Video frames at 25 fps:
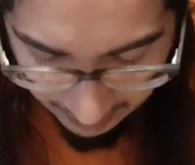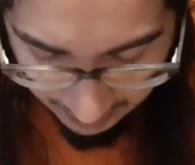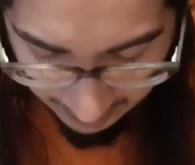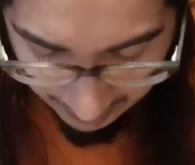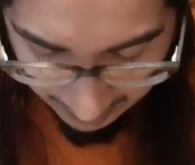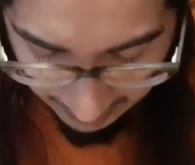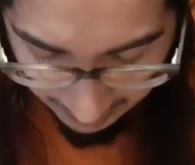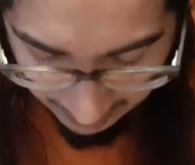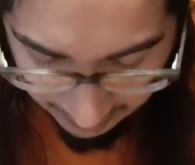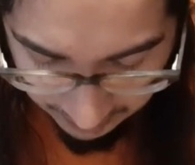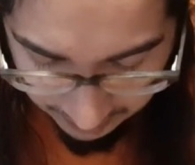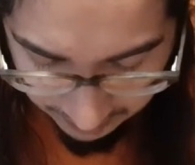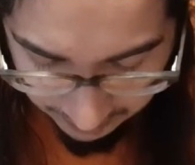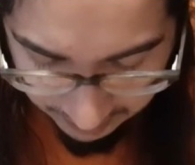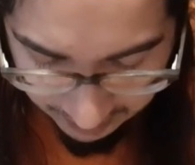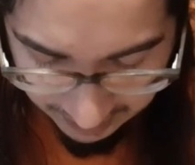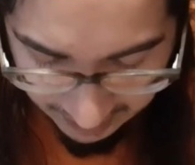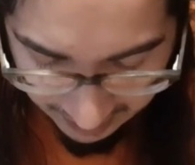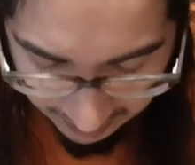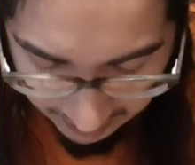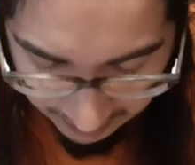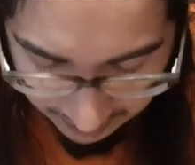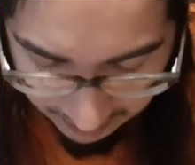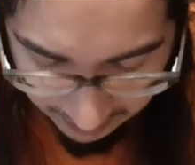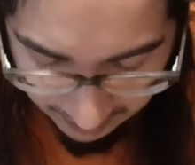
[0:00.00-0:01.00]
And
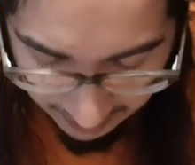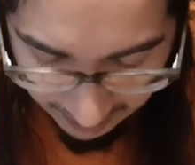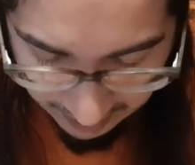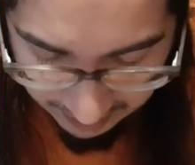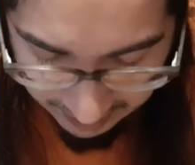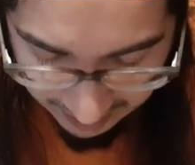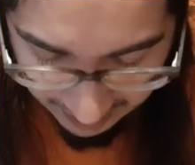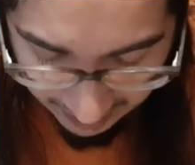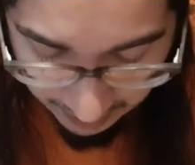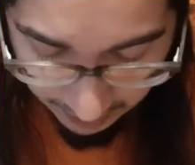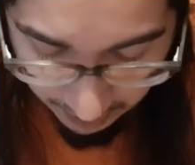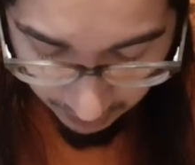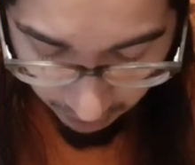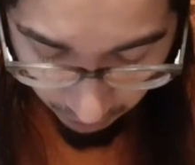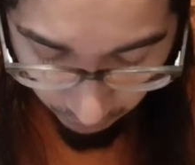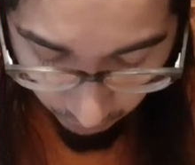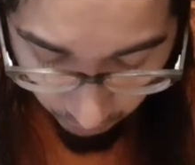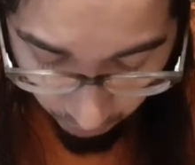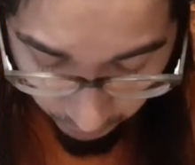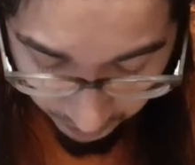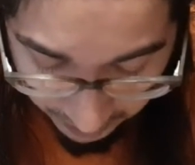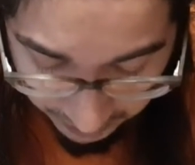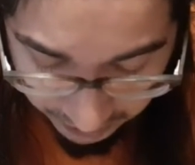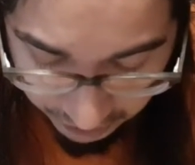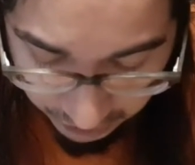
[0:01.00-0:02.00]
they
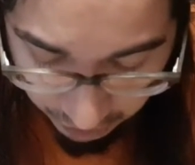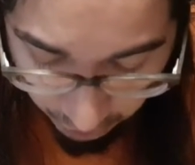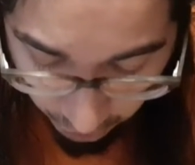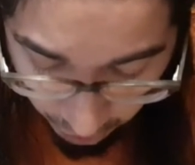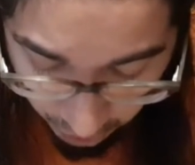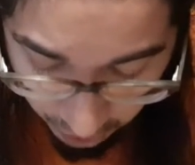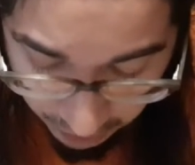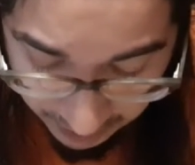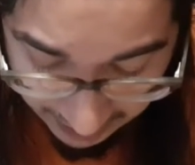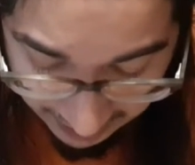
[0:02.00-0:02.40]
which heard